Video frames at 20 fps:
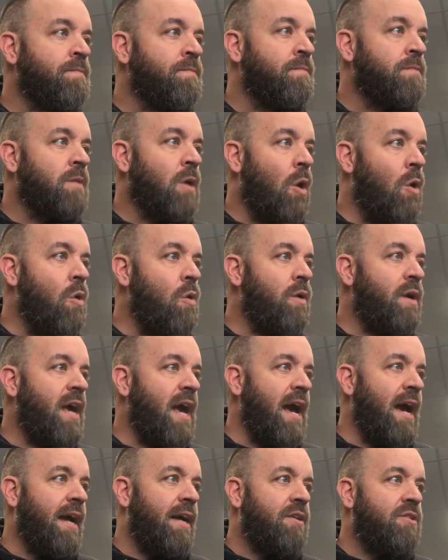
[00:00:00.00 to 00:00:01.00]

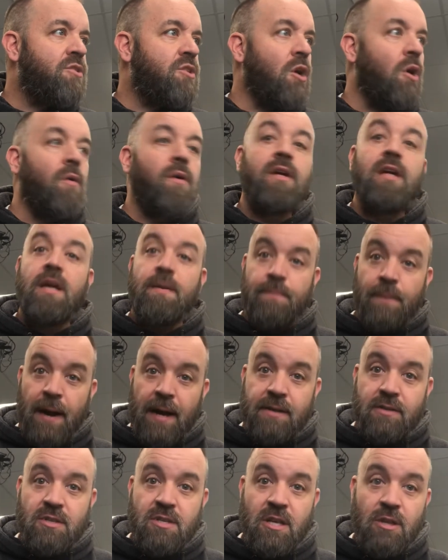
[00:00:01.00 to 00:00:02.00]
Okay, so keep
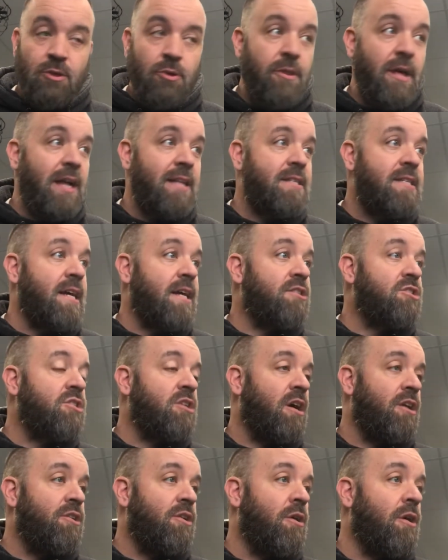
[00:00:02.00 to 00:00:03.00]
practicing through that section
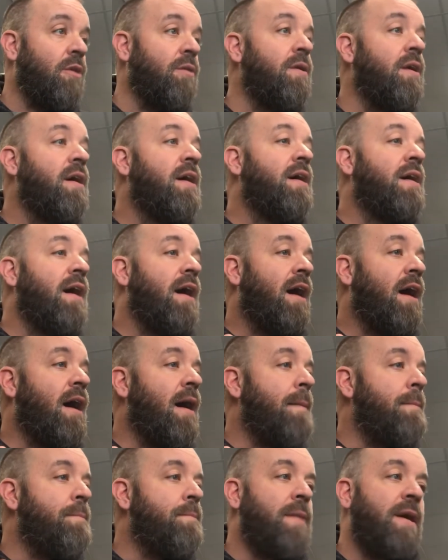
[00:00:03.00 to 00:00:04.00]
on your own.
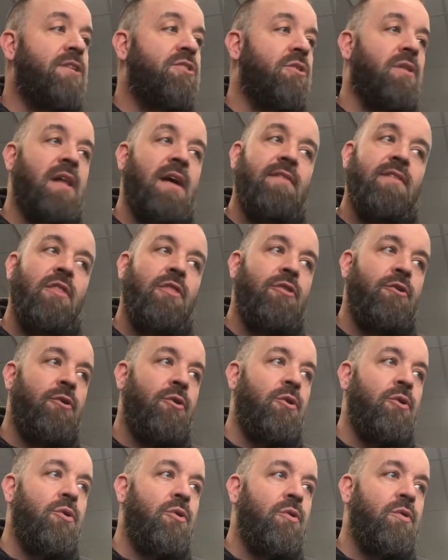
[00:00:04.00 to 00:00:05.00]
Measure 11
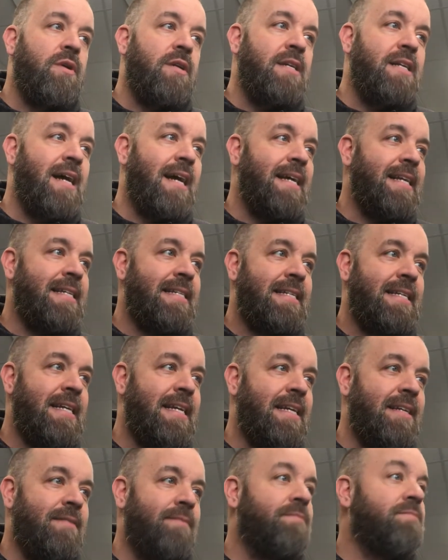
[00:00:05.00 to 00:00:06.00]
through
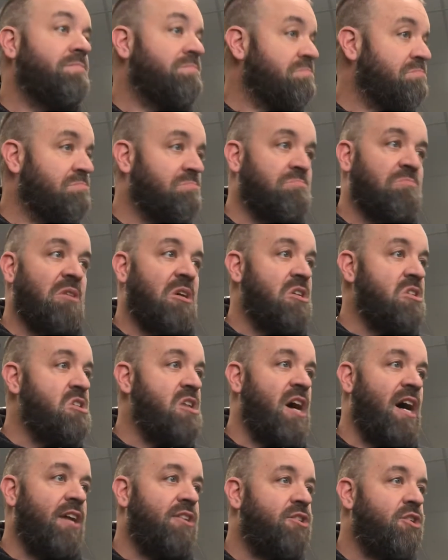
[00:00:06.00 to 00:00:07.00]
19,
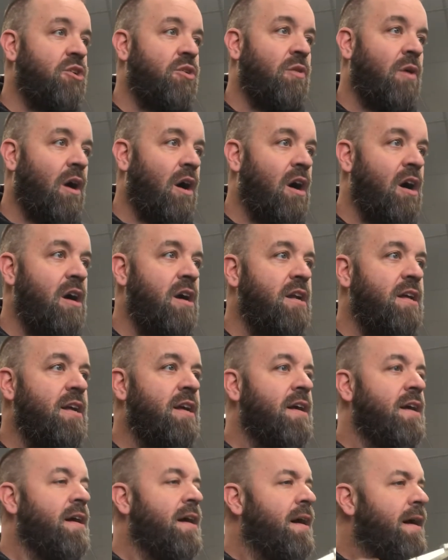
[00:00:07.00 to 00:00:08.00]
not too hard.
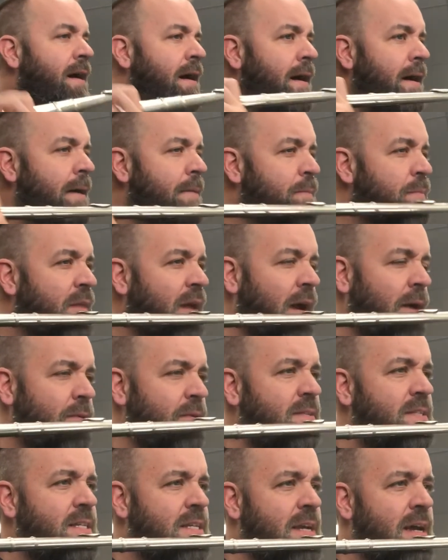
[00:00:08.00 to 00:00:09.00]
I
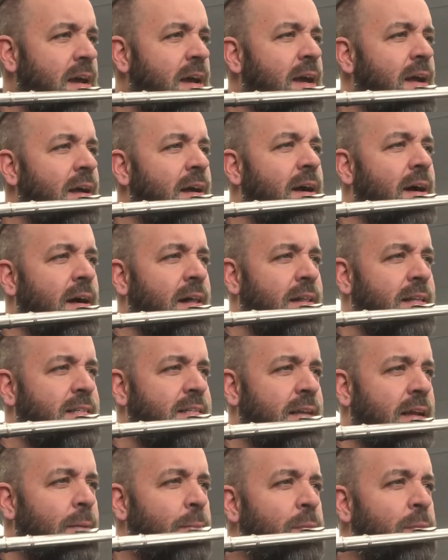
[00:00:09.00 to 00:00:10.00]
would say, let's see.